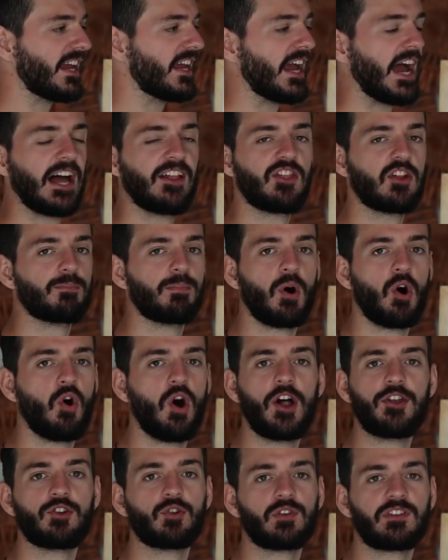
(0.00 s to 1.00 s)
had the
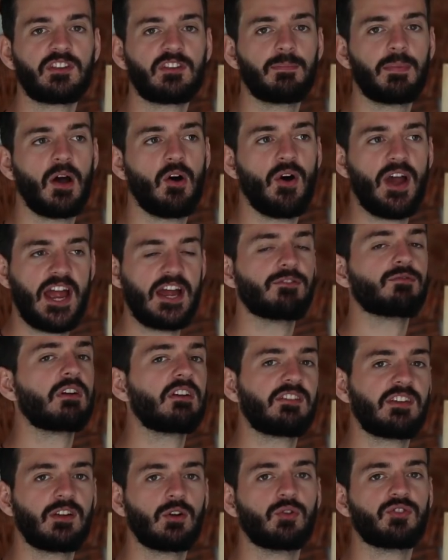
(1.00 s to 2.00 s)
ball under his spell
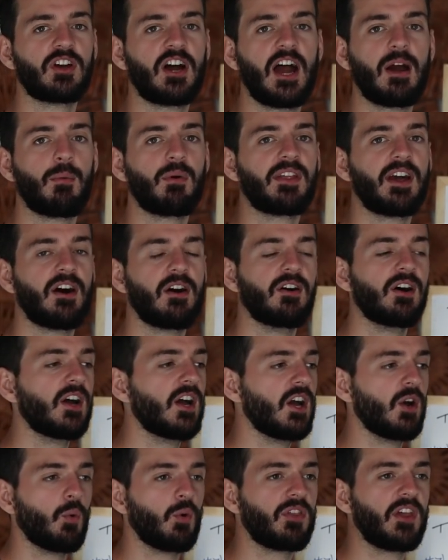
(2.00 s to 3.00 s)
every single time
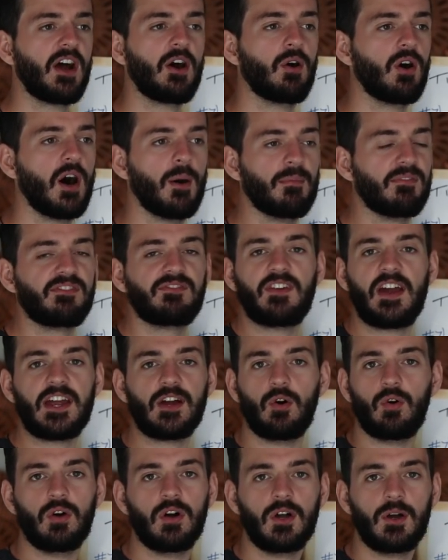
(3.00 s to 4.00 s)
without
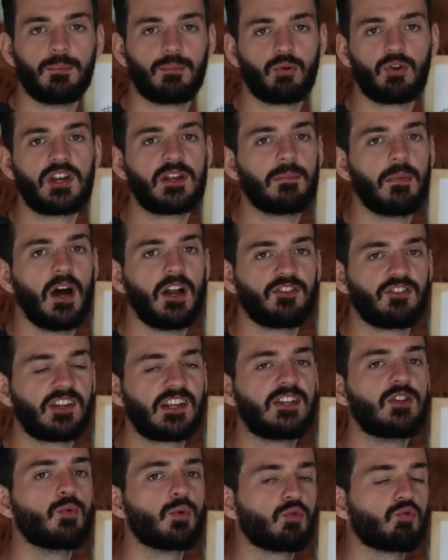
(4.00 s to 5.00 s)
fail, pretty much.
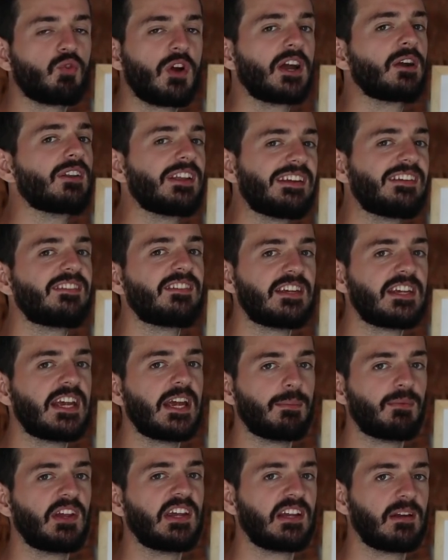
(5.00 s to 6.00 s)
Like, you would rarely see
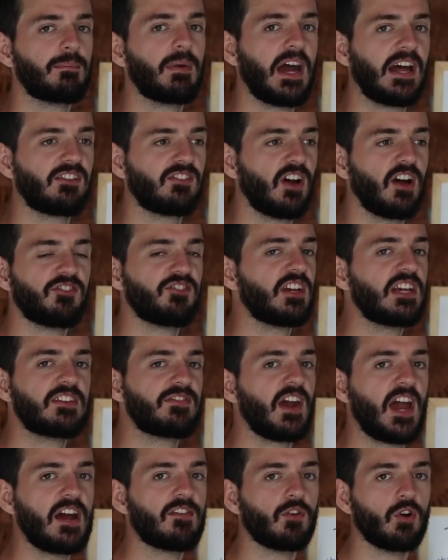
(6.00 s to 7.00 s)
him take a bad touch,
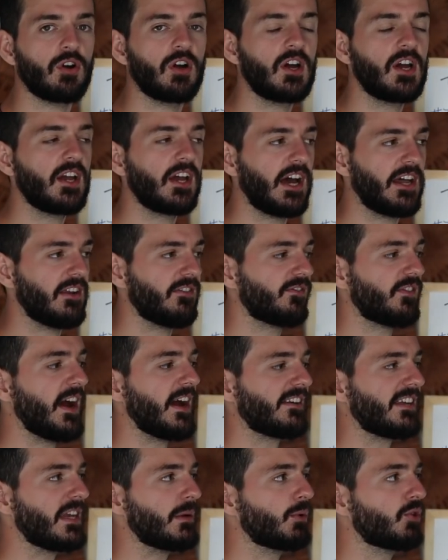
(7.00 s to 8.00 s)
if ever. And in
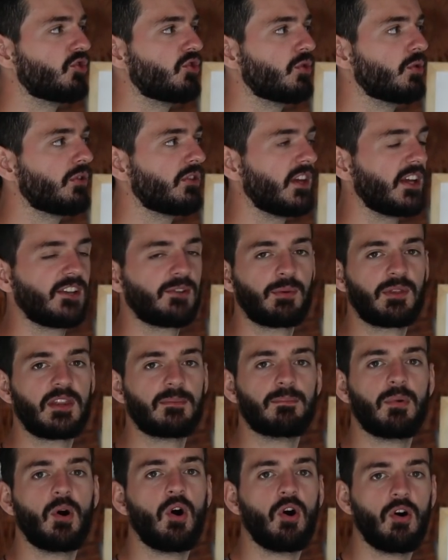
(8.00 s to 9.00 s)
fact, he would do things with
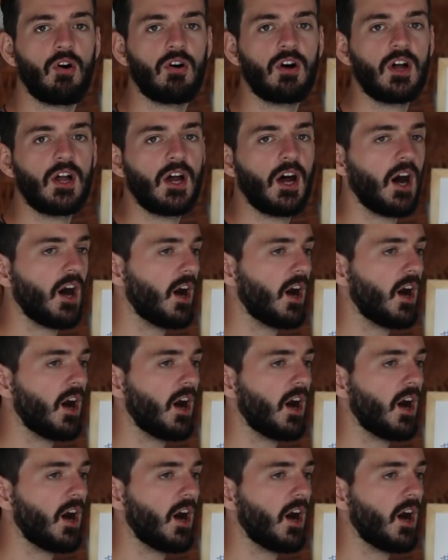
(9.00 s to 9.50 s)
the ball,